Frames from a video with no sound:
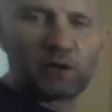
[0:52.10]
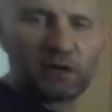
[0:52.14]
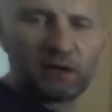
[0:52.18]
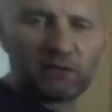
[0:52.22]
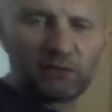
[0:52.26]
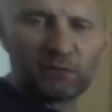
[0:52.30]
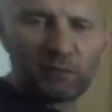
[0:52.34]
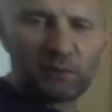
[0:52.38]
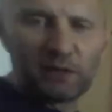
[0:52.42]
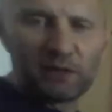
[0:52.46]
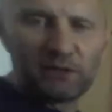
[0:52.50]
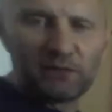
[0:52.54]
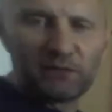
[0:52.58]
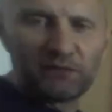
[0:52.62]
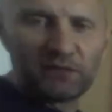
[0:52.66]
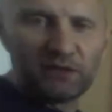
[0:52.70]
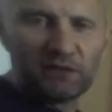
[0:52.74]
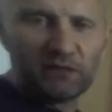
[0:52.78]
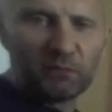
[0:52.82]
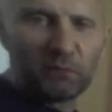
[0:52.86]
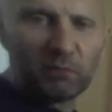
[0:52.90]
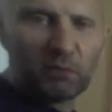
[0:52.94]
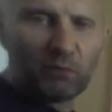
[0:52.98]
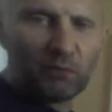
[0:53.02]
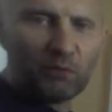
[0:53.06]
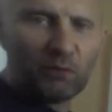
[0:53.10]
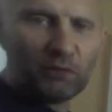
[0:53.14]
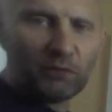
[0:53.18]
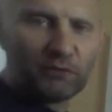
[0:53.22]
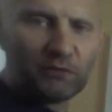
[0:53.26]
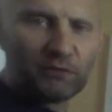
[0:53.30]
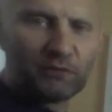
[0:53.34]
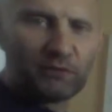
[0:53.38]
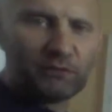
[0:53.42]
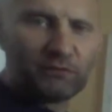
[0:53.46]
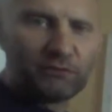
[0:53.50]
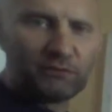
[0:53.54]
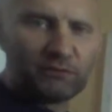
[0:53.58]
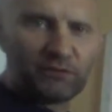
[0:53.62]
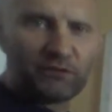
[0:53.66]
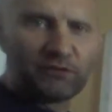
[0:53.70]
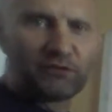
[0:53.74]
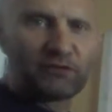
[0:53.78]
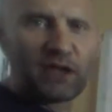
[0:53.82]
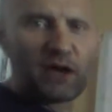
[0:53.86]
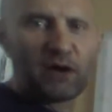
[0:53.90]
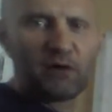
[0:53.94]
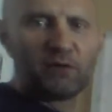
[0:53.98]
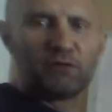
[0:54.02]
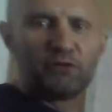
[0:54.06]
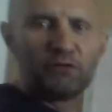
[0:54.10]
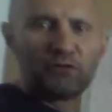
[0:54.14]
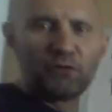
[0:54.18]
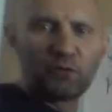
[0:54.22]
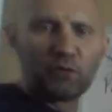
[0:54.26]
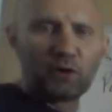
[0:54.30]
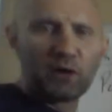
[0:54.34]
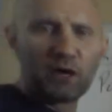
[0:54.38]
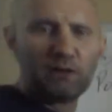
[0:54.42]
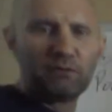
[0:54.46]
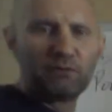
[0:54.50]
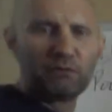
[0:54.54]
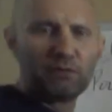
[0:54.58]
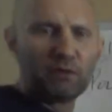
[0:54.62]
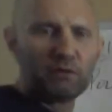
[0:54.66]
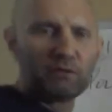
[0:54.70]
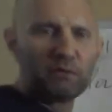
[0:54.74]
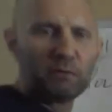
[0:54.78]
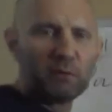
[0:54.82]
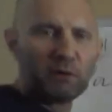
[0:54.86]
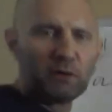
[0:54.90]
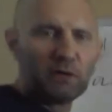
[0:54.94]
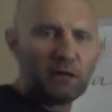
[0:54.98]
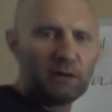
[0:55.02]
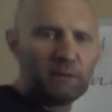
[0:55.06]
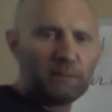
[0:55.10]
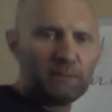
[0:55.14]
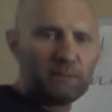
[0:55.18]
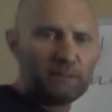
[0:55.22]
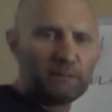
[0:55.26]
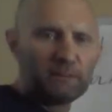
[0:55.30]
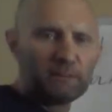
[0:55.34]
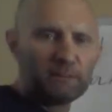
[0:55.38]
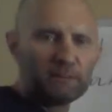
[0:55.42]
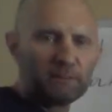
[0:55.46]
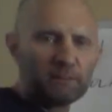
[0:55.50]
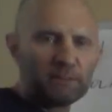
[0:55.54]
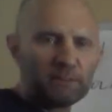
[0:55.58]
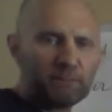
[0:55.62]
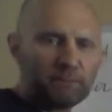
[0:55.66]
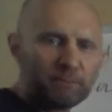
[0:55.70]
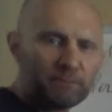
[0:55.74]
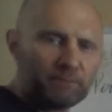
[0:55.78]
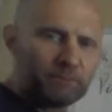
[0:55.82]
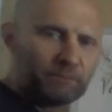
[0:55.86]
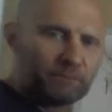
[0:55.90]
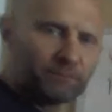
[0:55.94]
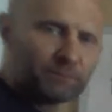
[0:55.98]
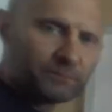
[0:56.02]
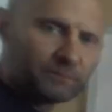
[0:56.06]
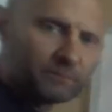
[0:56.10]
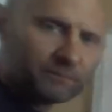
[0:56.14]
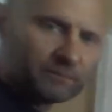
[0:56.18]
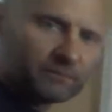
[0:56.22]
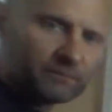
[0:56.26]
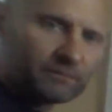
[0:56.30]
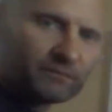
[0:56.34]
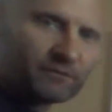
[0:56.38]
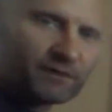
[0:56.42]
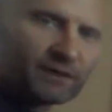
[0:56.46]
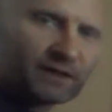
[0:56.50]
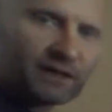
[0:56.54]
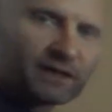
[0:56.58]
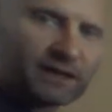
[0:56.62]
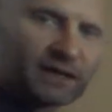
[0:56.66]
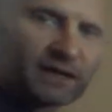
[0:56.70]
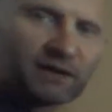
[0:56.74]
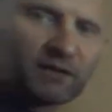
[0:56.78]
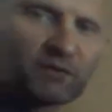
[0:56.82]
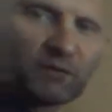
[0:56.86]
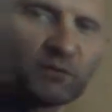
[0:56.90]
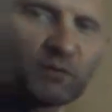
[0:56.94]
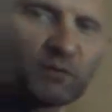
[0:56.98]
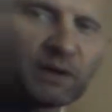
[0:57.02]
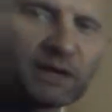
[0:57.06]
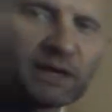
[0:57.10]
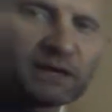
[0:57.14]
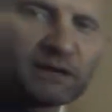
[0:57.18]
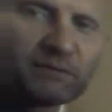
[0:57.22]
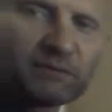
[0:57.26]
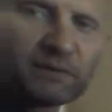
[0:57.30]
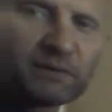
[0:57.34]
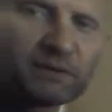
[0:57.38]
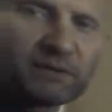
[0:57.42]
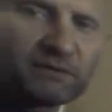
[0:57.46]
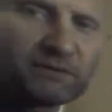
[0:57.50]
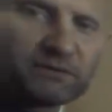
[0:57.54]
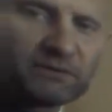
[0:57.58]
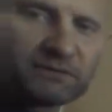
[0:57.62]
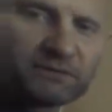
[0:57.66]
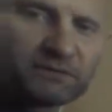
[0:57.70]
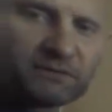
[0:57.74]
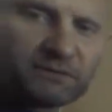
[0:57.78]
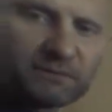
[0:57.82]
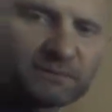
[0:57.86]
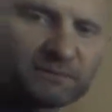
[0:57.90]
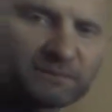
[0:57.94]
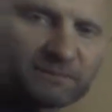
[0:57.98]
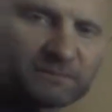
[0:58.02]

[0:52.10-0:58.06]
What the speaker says: can everybody see the board and sound is okay for everybody? Get out of the way anyways.